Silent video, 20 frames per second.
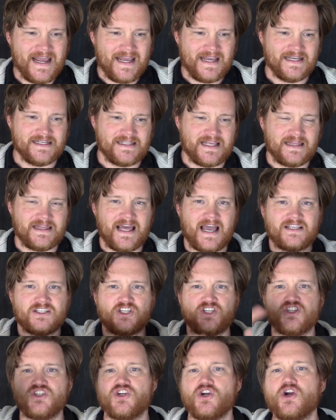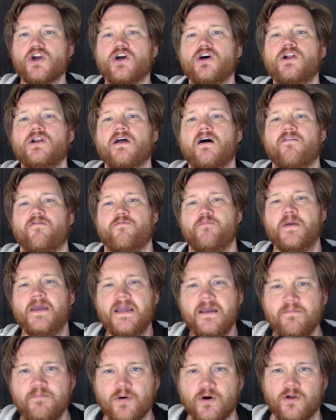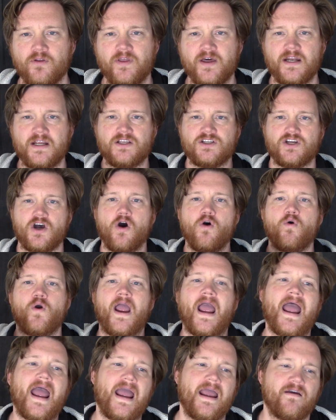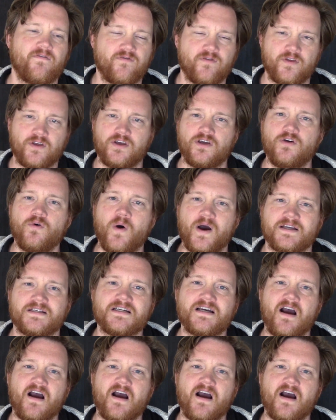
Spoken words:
is that that circle of people that it's okay for the U.S.